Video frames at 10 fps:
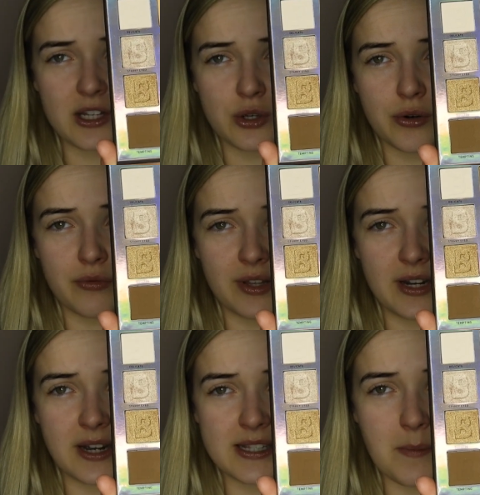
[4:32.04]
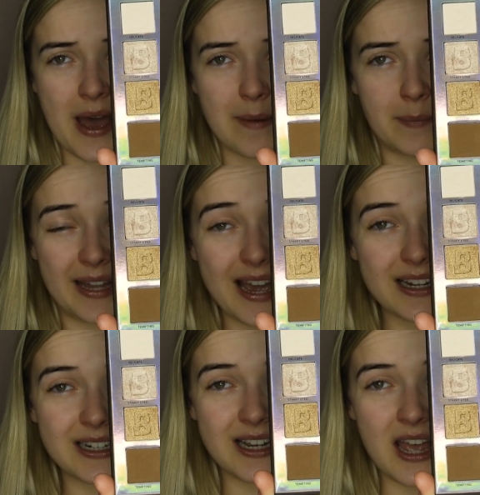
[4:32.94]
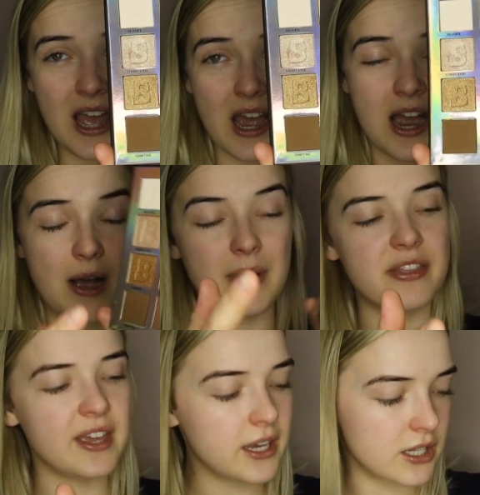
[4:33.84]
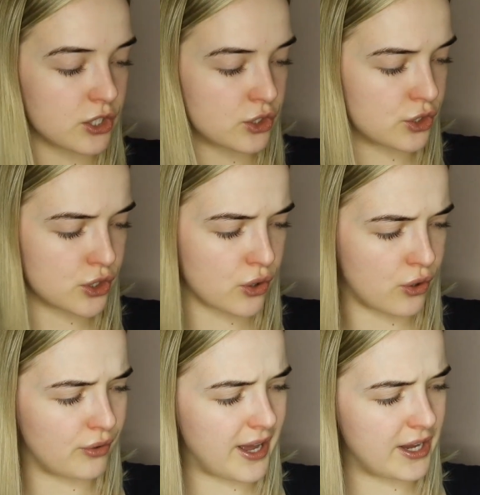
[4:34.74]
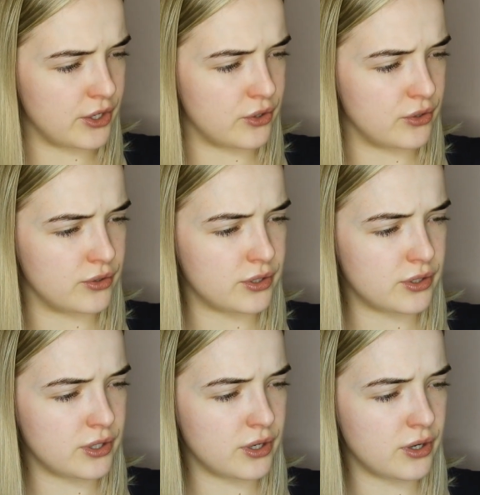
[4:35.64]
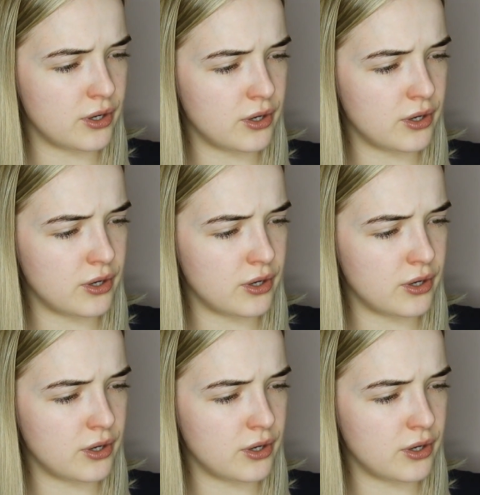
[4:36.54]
and it's got a really nice matte black. I think in the tutorial I used